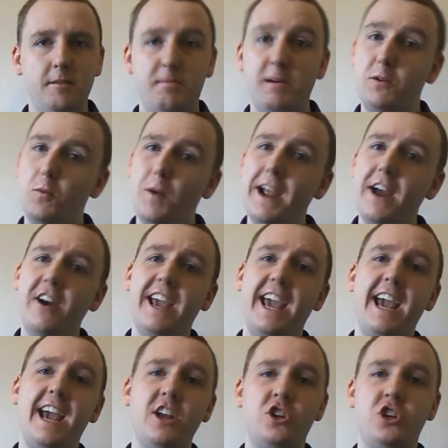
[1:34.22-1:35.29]
But we are
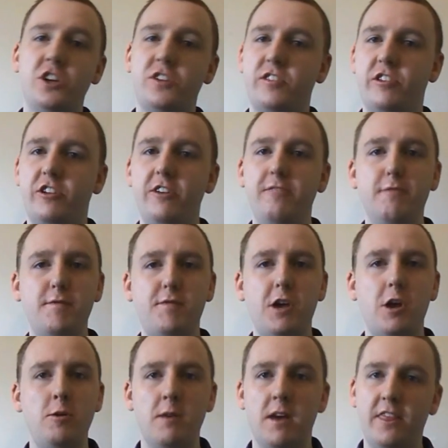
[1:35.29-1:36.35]
here just to
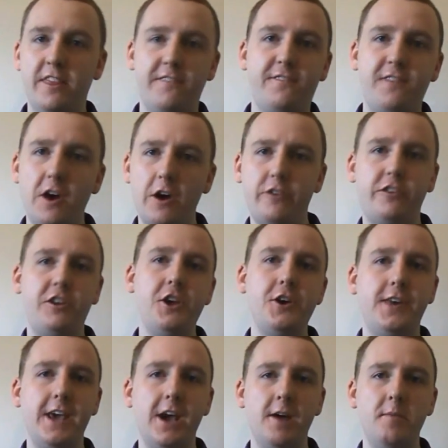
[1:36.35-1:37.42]
review the first
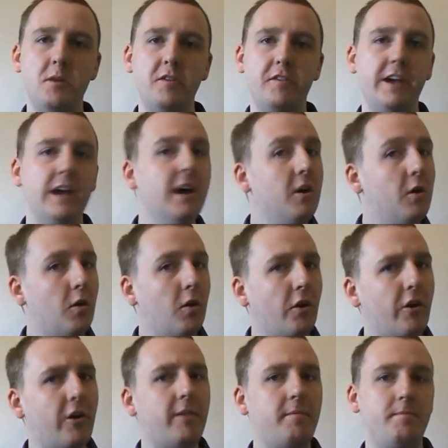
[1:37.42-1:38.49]
Yu-Gi-Oh! Movie,
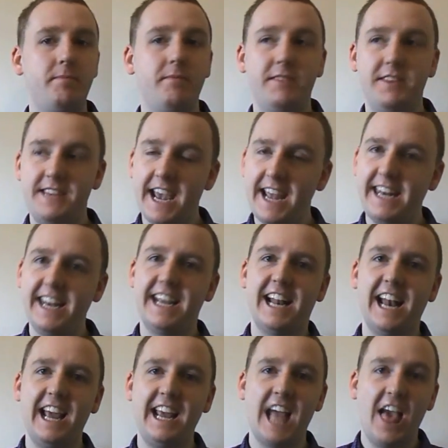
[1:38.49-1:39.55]
or
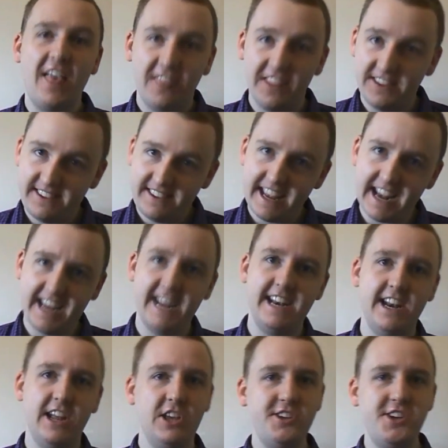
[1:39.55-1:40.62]
technically the
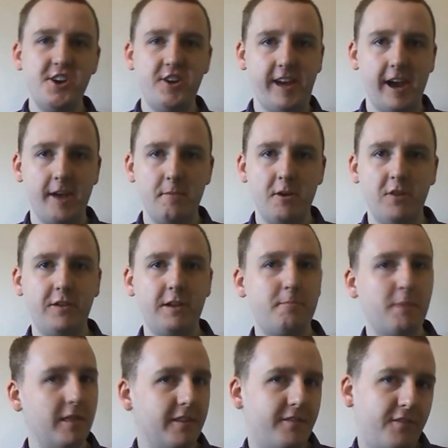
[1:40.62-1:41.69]
second Yu-Gi-Oh! Movie,
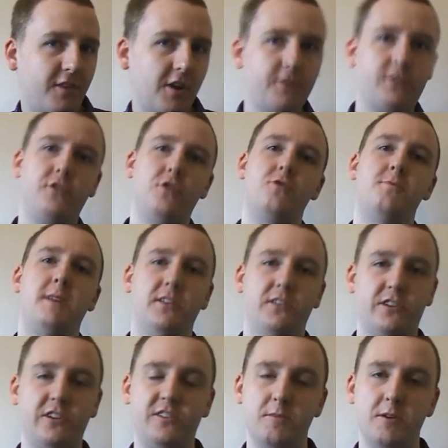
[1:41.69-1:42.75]
but the first Duel
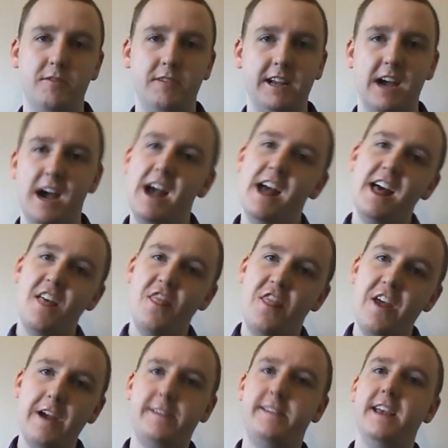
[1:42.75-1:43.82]
Monsters movie.
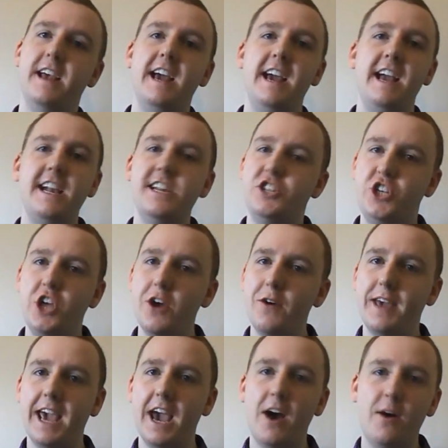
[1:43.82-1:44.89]
This is
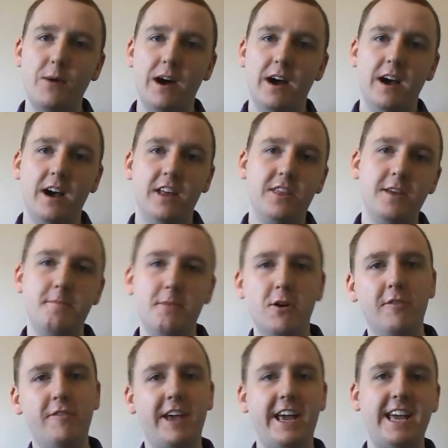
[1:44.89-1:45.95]
Yu-Gi-Oh! The
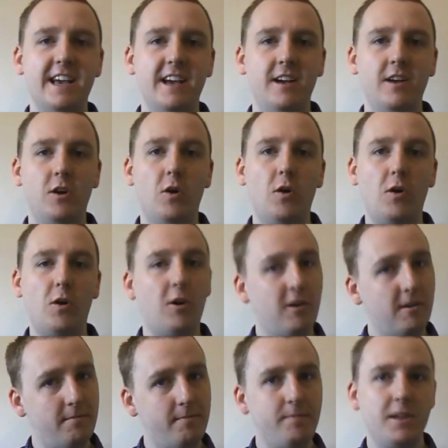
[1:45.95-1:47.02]
Movie,
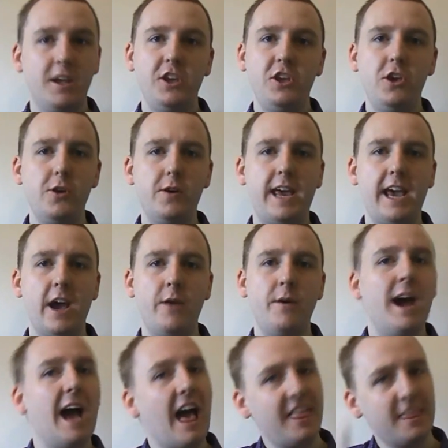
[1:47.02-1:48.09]
or Yu-Gi-Oh!
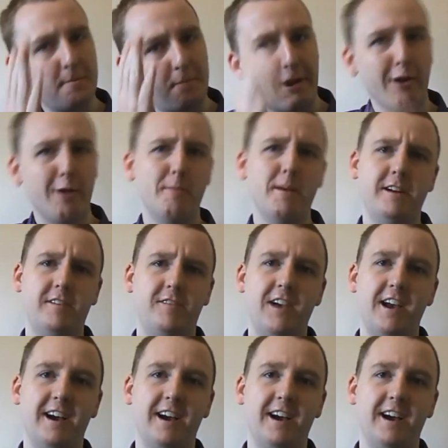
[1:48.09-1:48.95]
And the Pyramid of